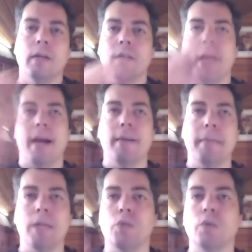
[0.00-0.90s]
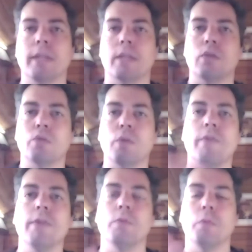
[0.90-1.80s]
I make sure that the
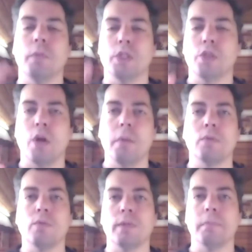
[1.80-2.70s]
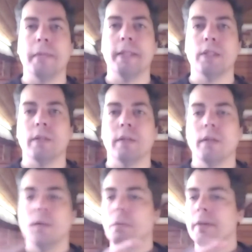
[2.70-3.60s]
traffic which comes to this page,
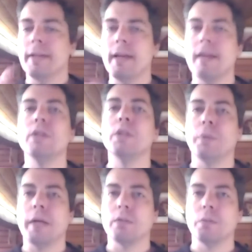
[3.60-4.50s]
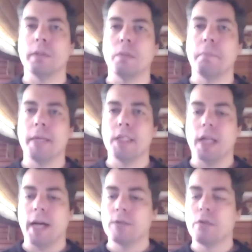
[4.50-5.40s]
when they interact with the page,
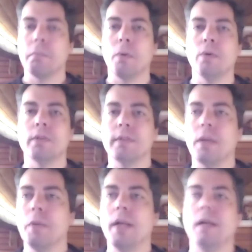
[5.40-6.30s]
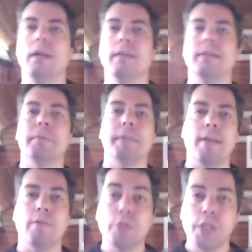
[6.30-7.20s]
at some point they will
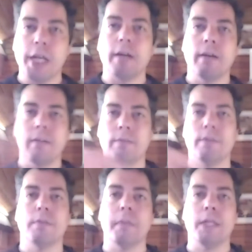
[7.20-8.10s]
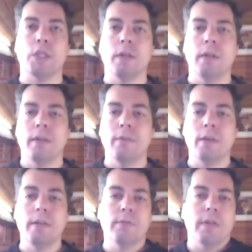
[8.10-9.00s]
themselves share this page.
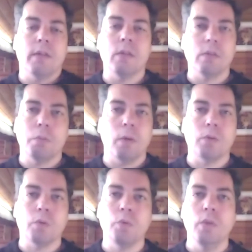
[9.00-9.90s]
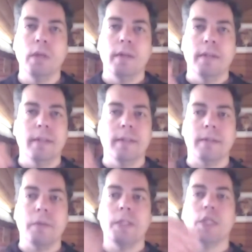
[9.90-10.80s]
Even if they don't want to,
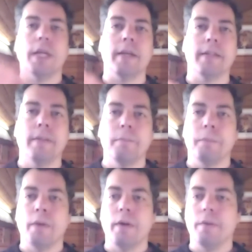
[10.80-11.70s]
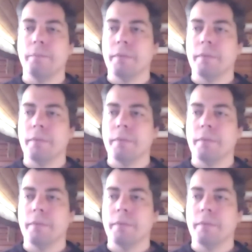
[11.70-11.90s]
they will share it. Um,